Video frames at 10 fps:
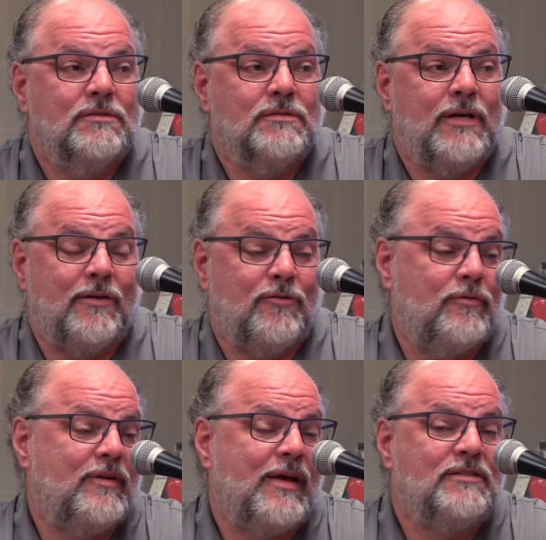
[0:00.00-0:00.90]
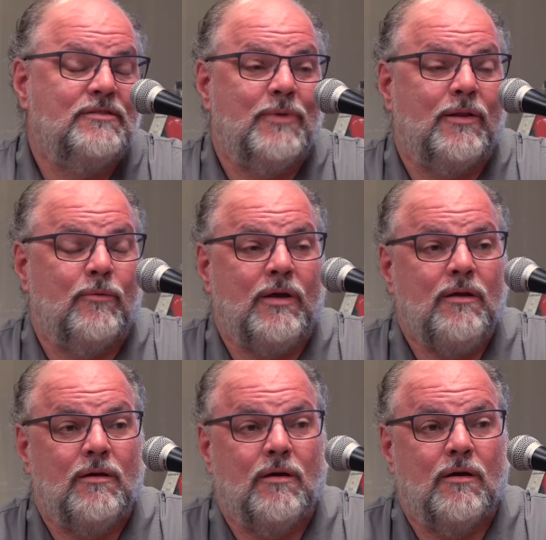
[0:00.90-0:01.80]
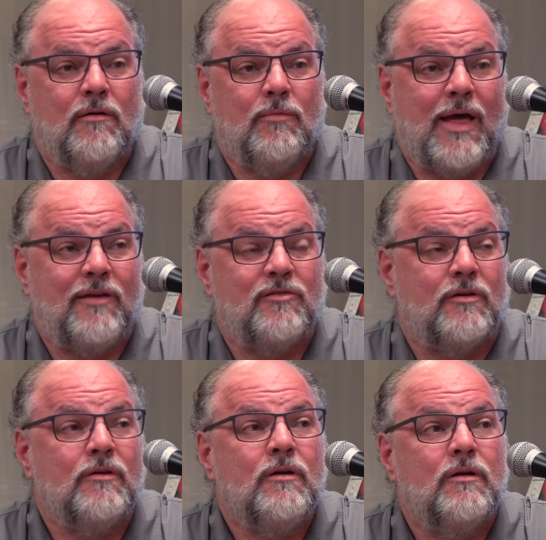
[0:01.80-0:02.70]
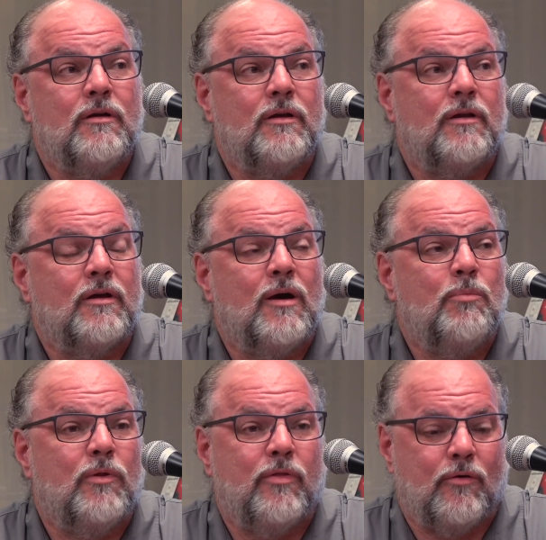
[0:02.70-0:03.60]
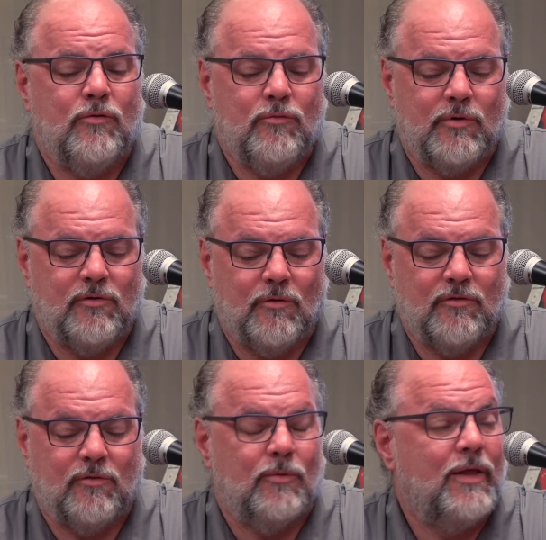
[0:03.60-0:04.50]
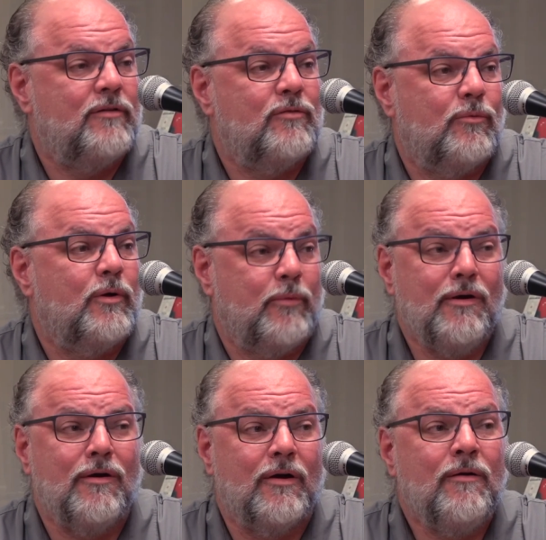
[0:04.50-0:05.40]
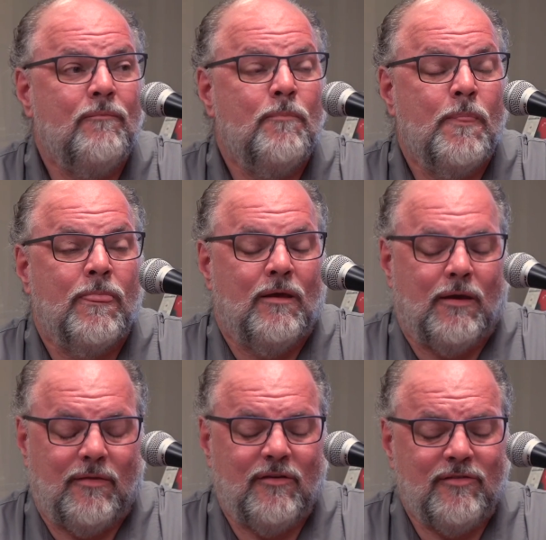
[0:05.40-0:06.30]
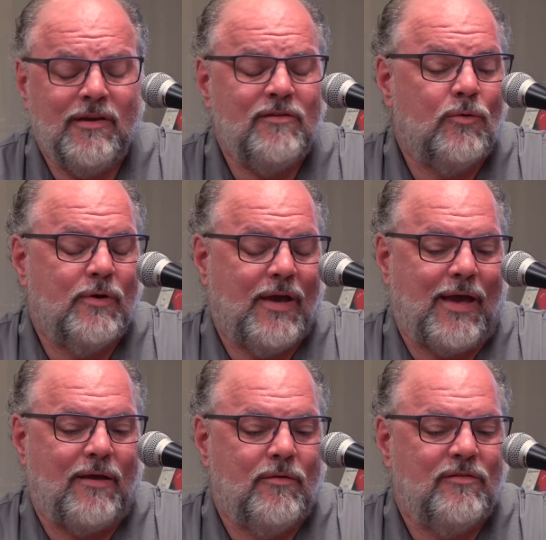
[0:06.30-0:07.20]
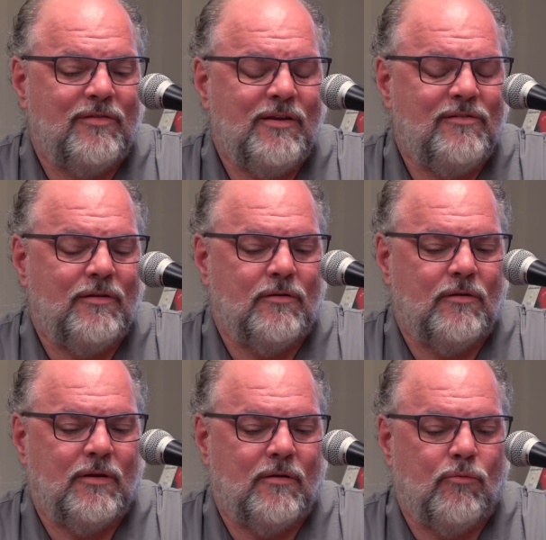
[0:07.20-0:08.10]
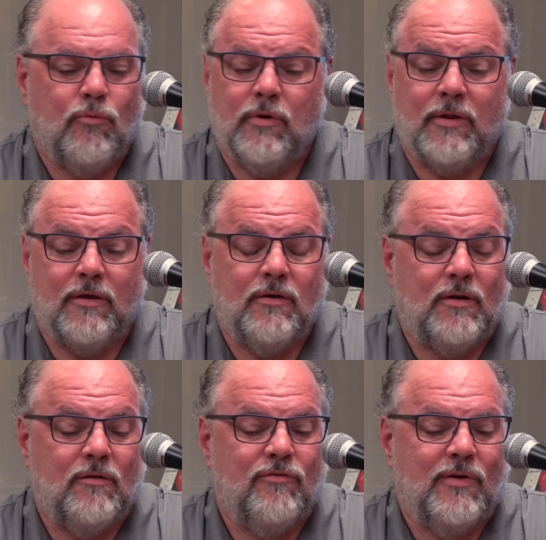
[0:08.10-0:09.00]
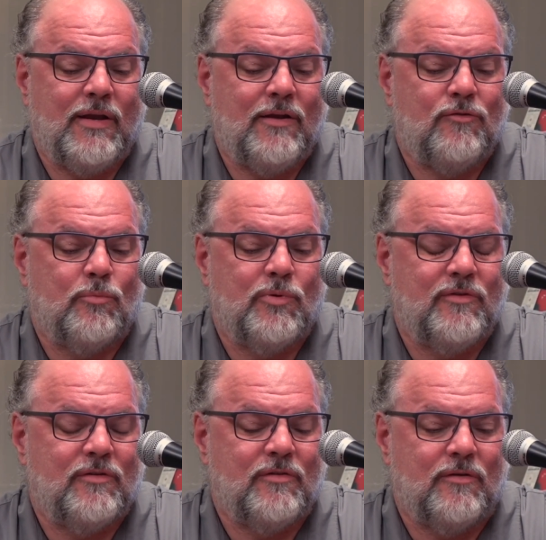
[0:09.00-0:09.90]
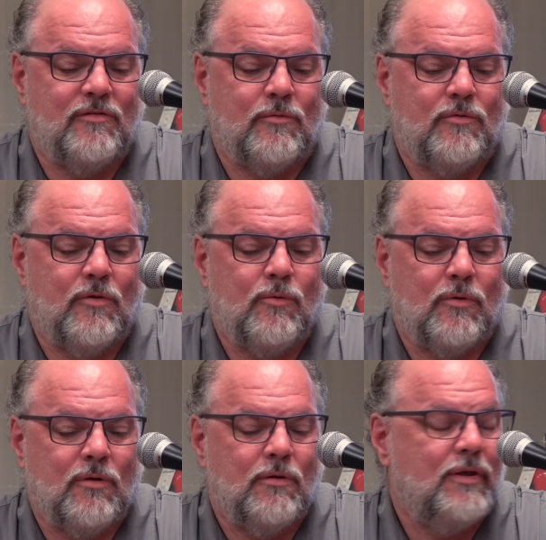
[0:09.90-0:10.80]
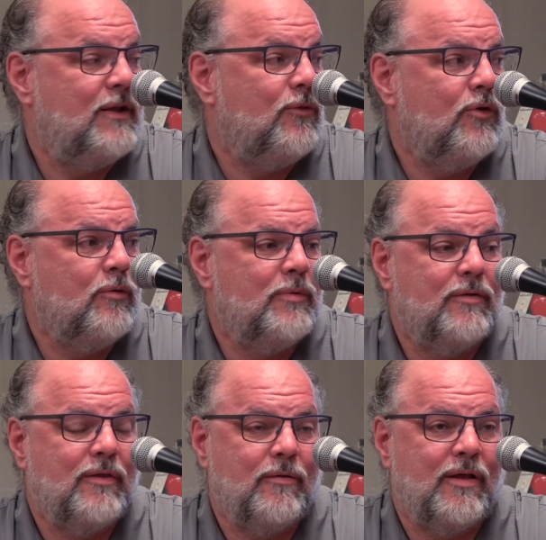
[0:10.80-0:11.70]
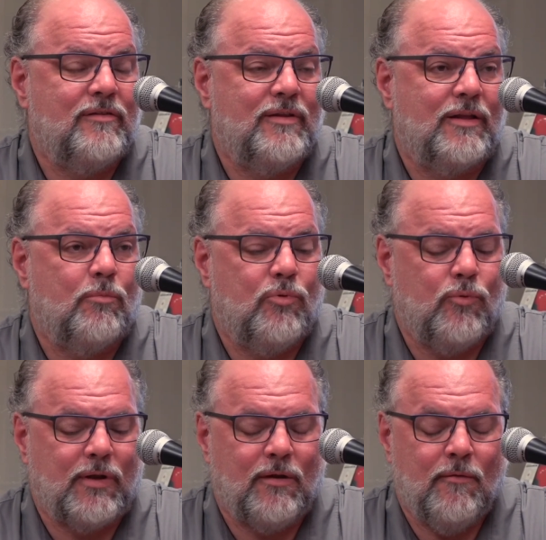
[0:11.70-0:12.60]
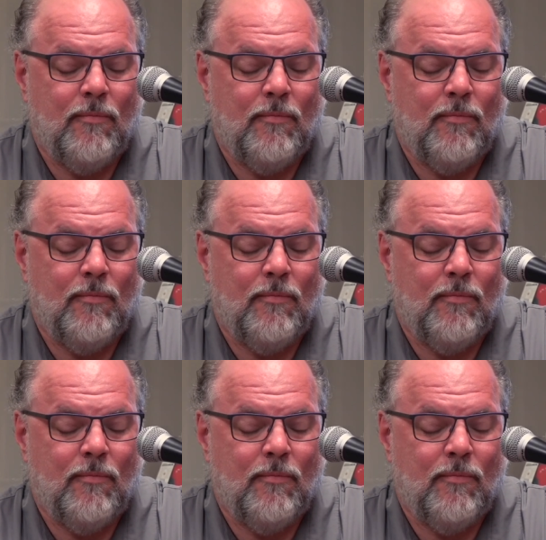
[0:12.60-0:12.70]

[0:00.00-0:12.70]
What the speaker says: The answer is yes, by the way. Last year, in a couple of those, which also led to where we are. And the city's okay. The city's in a really good financial position, so don't get alarmed out there. That's not the point.